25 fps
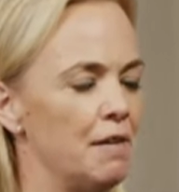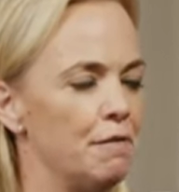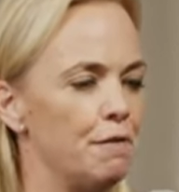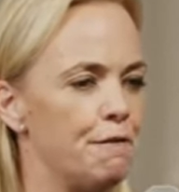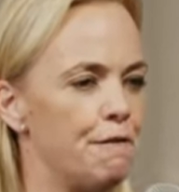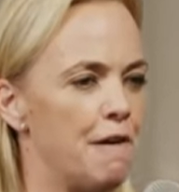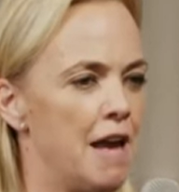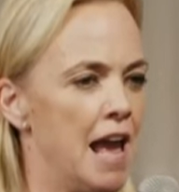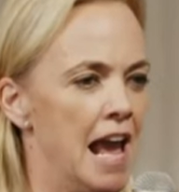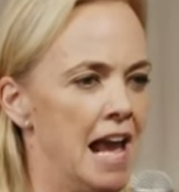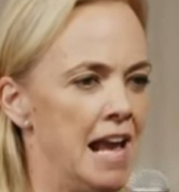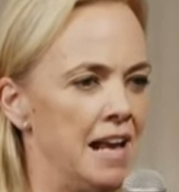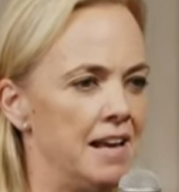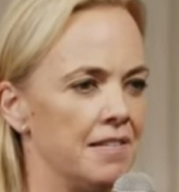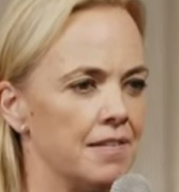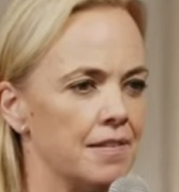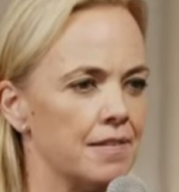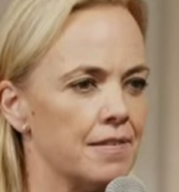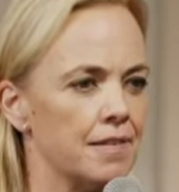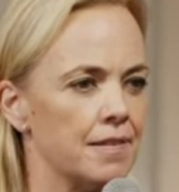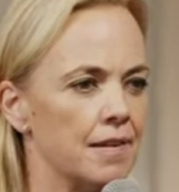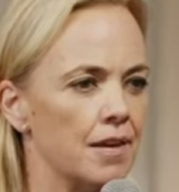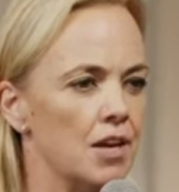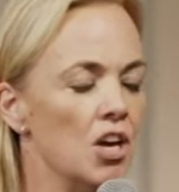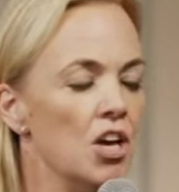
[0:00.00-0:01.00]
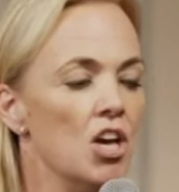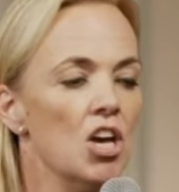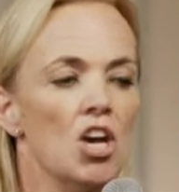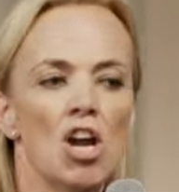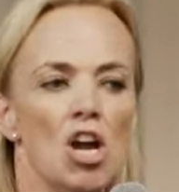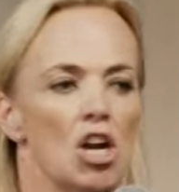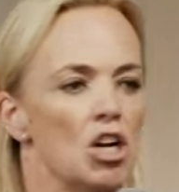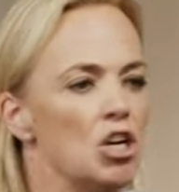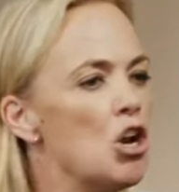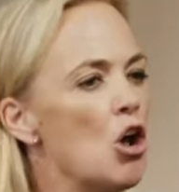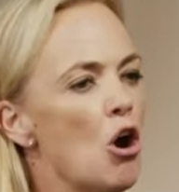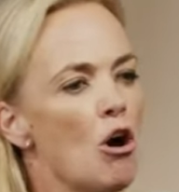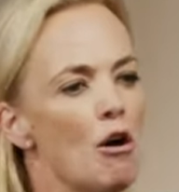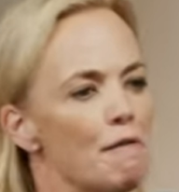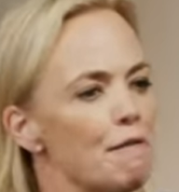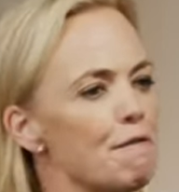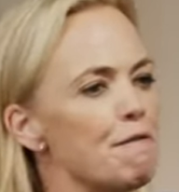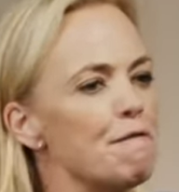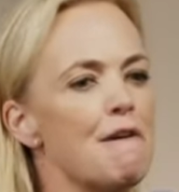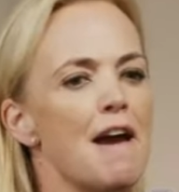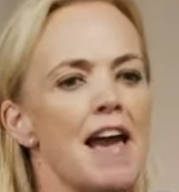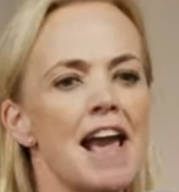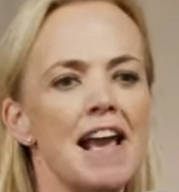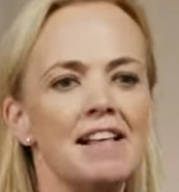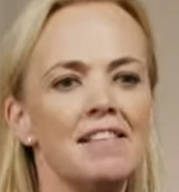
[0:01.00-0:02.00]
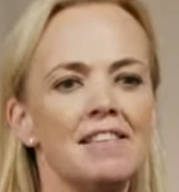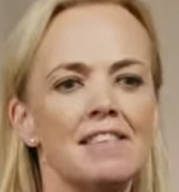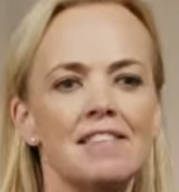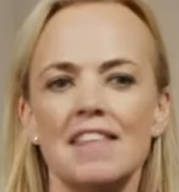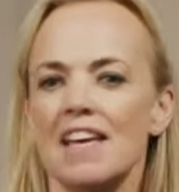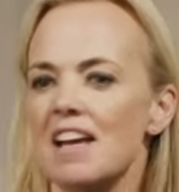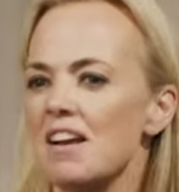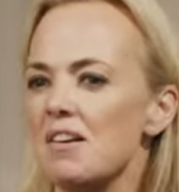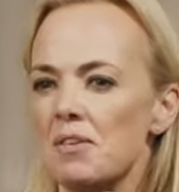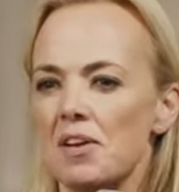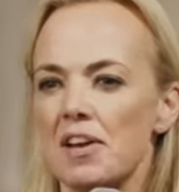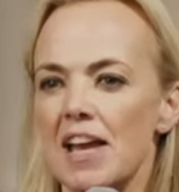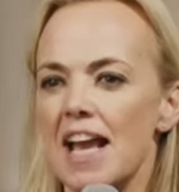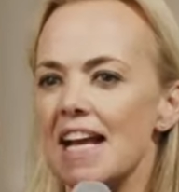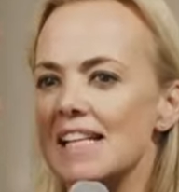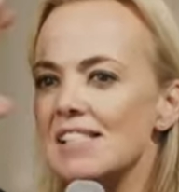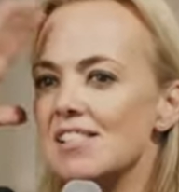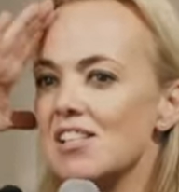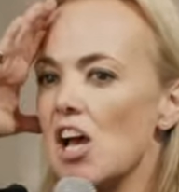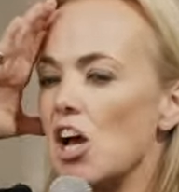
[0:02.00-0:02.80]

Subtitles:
faith. Not faith that is